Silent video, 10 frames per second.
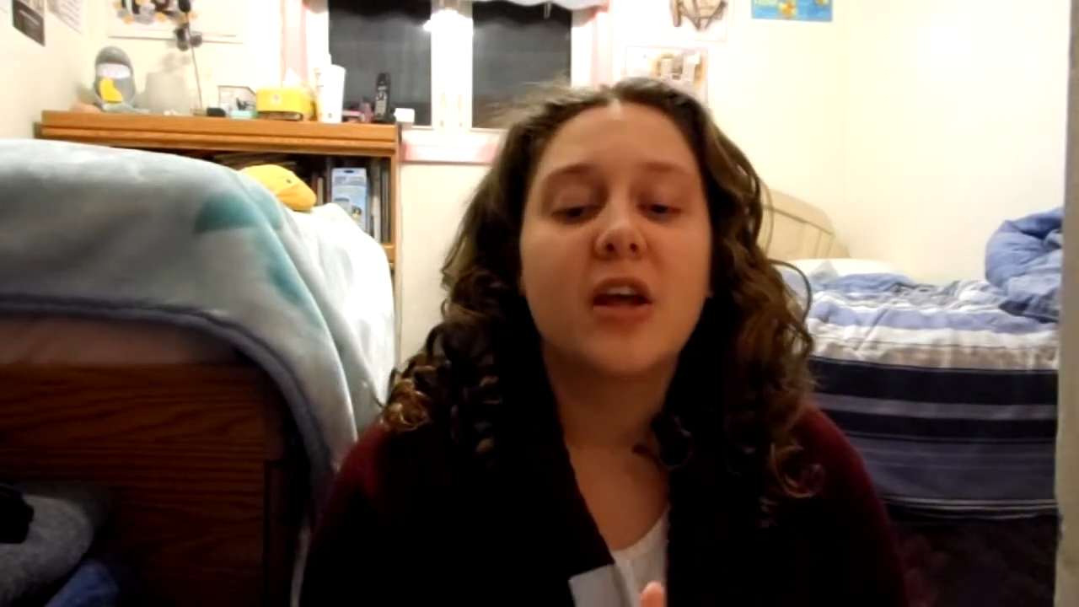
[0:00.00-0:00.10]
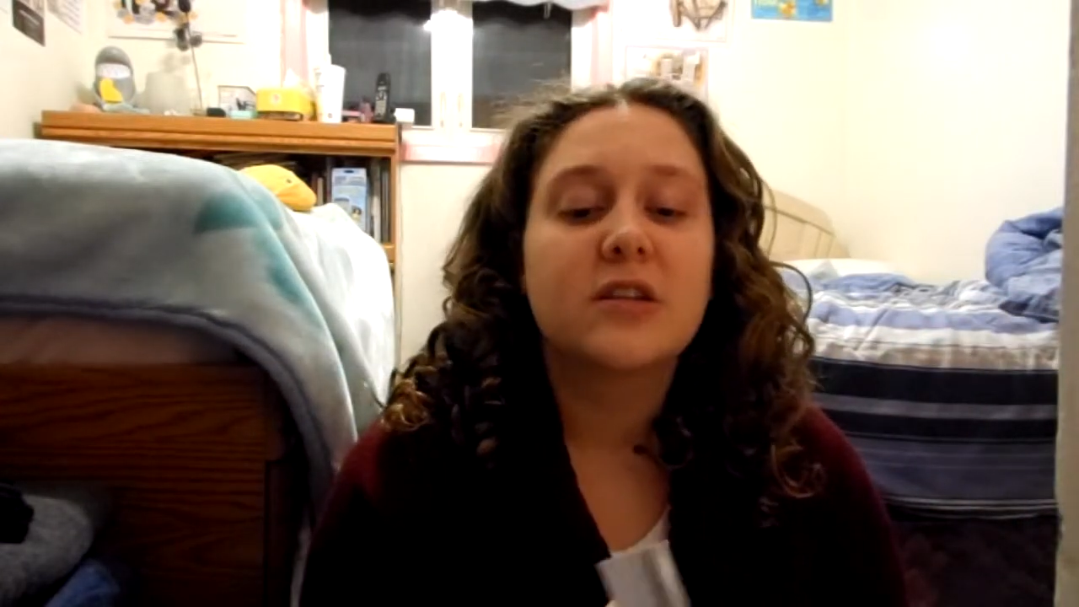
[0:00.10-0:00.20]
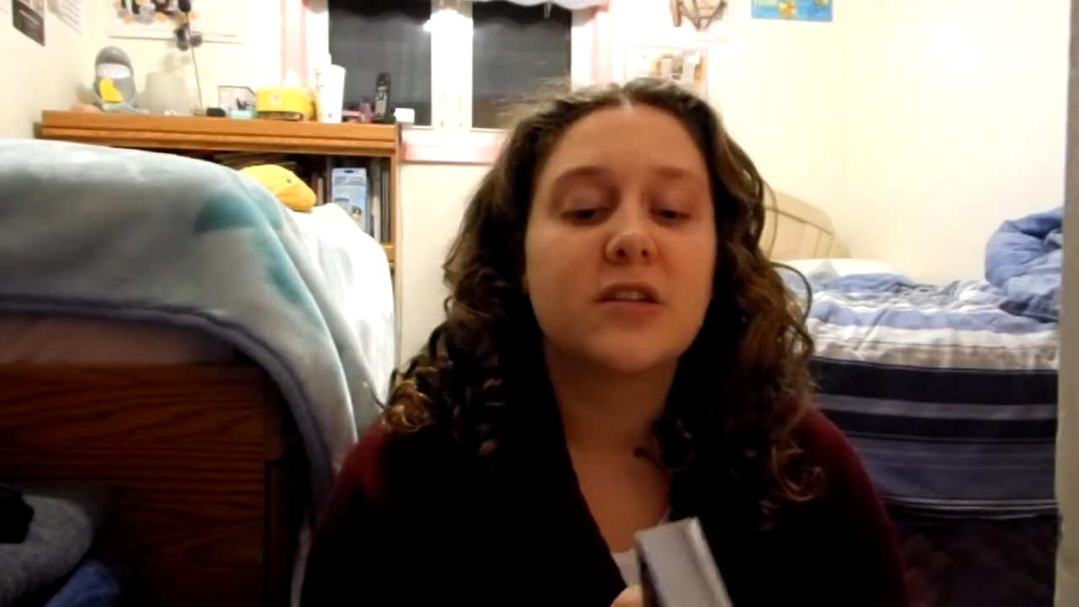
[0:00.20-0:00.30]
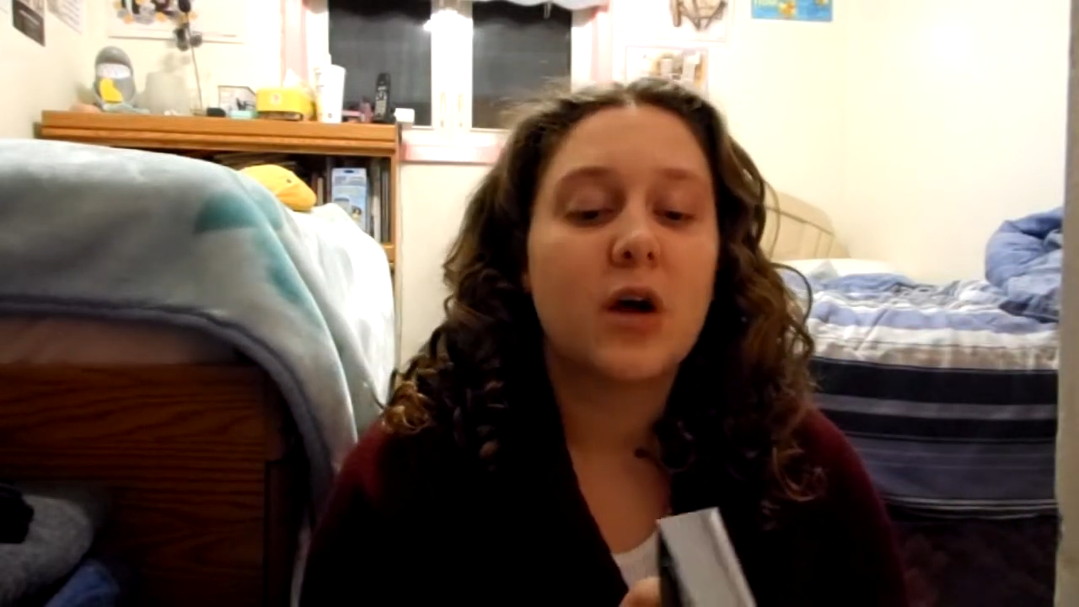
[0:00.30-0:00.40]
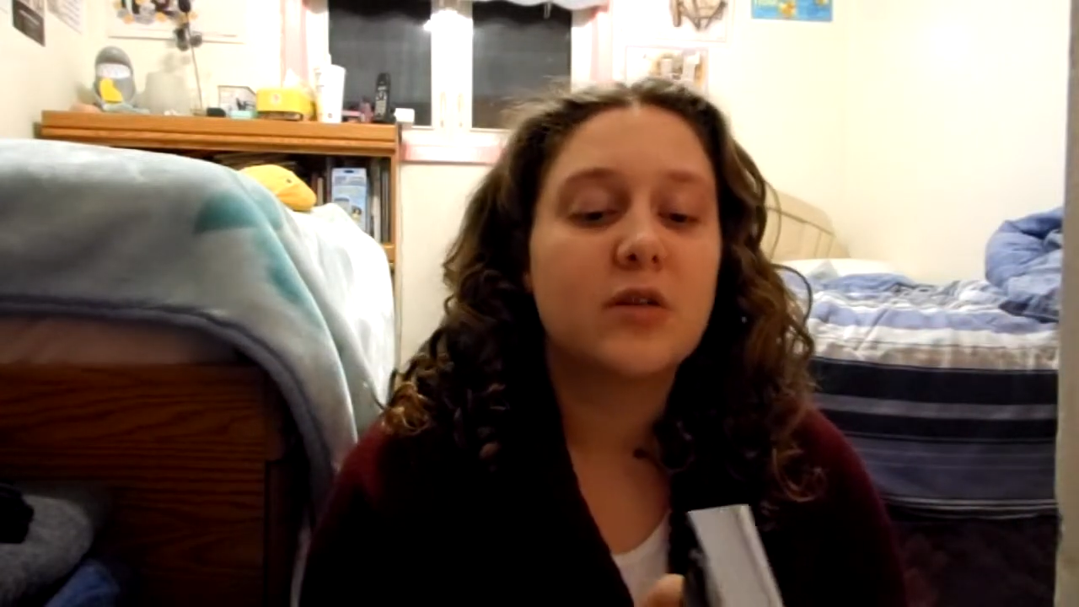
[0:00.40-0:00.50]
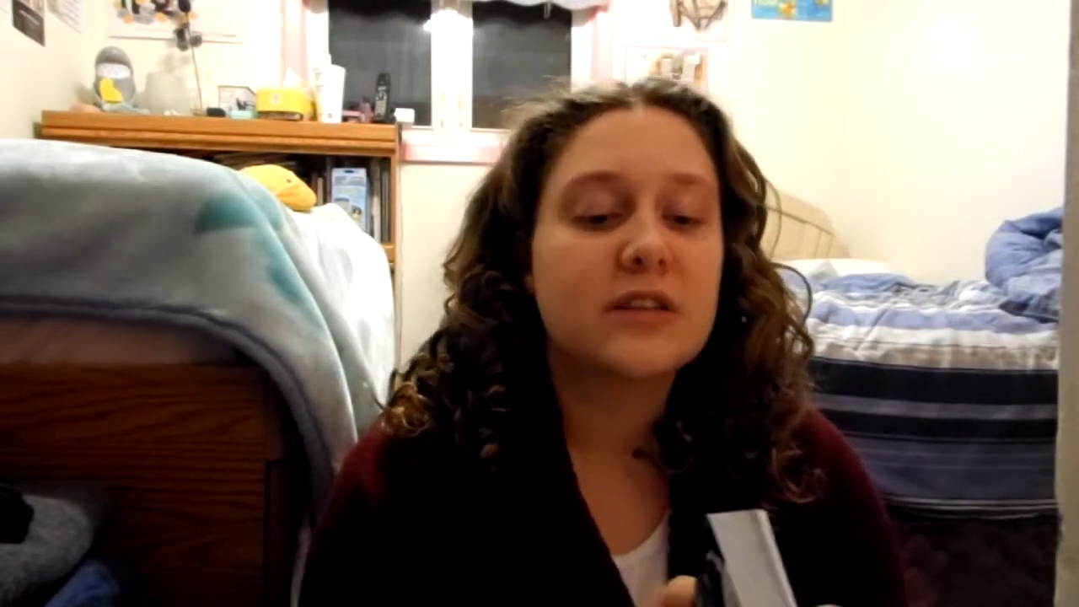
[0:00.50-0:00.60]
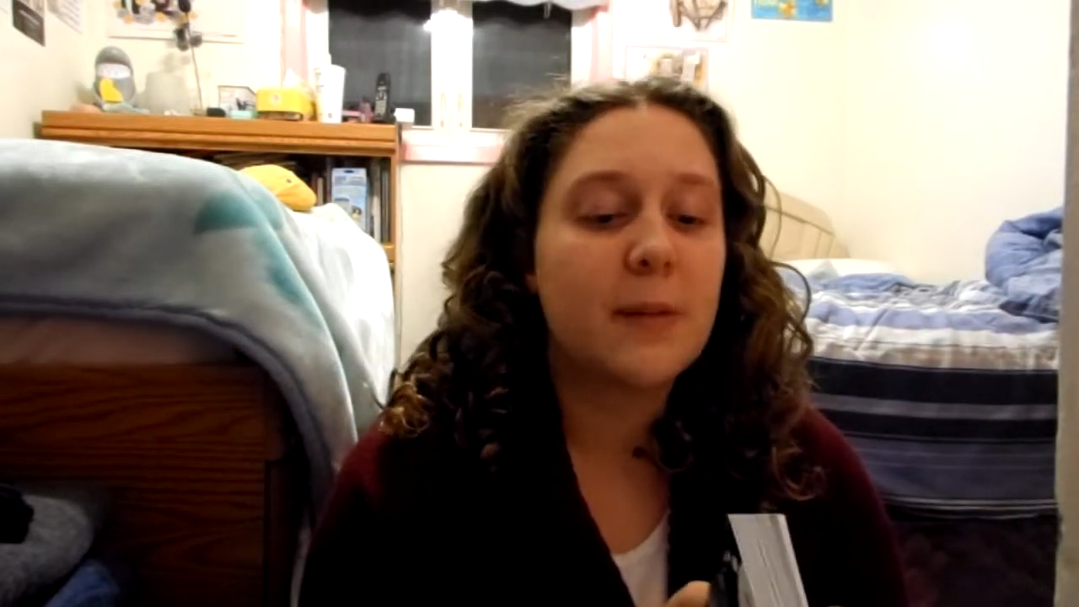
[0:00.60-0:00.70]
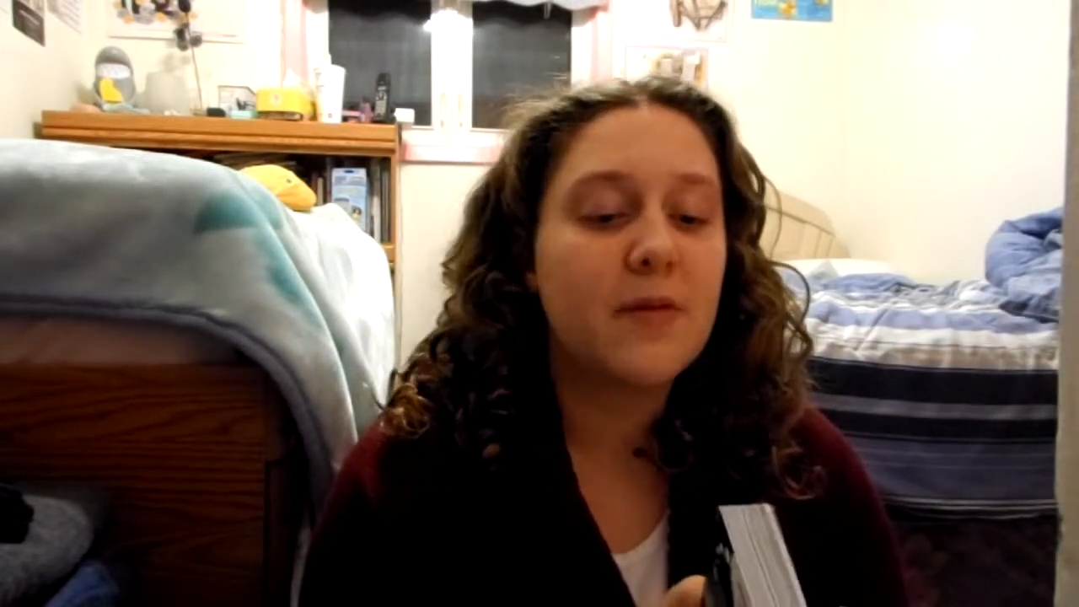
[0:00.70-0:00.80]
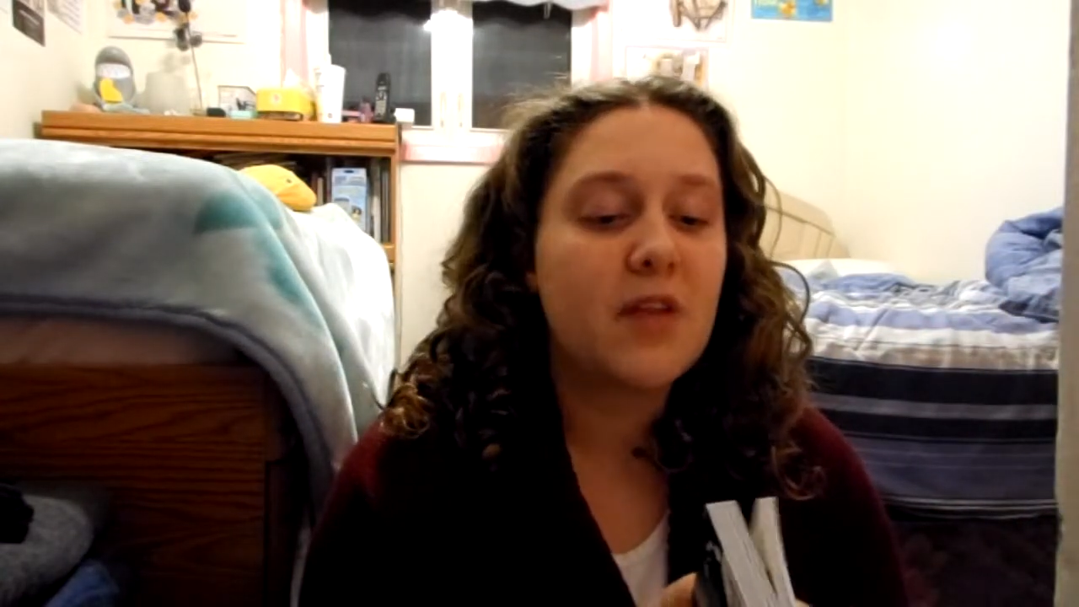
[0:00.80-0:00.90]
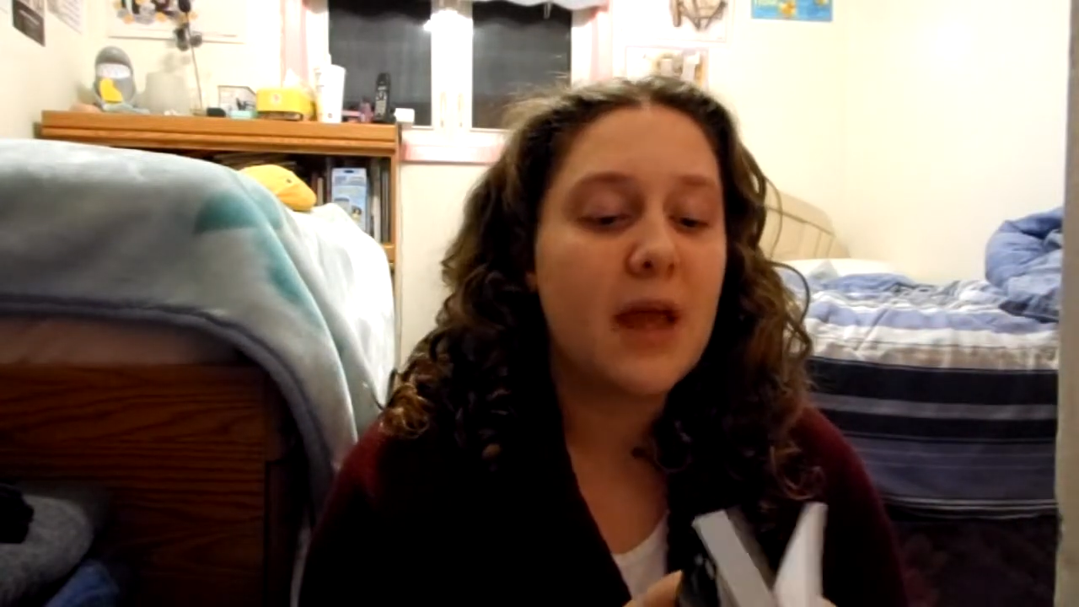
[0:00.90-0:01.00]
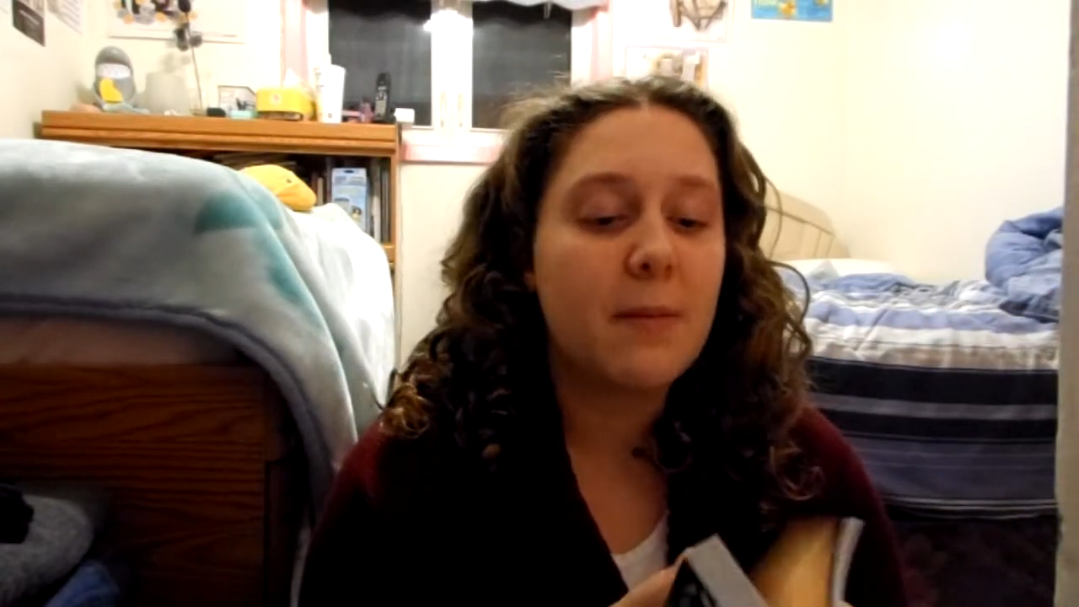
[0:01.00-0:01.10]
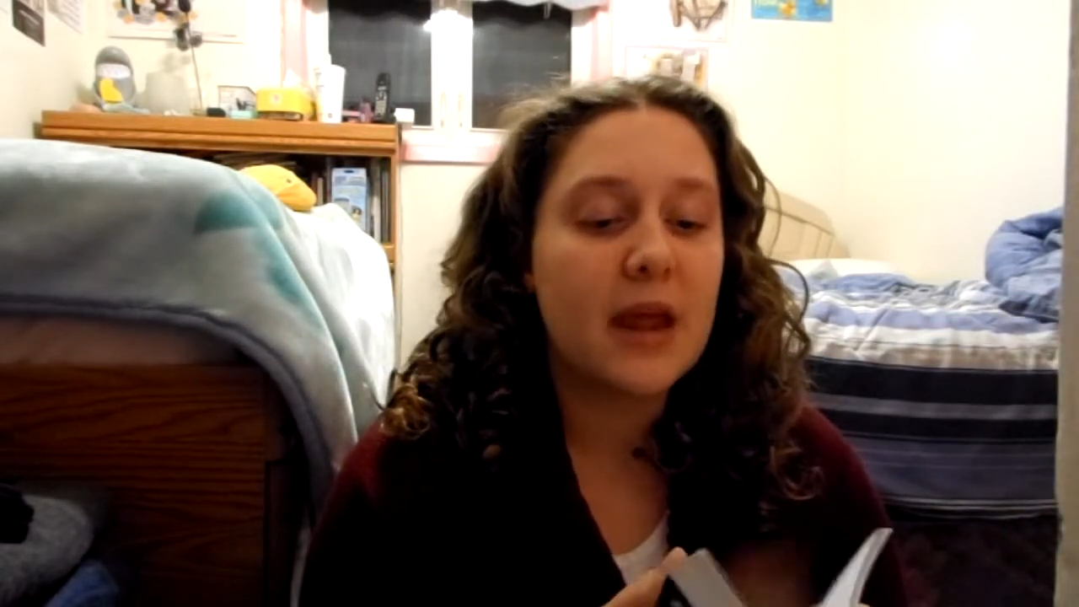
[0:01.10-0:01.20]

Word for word: so some of them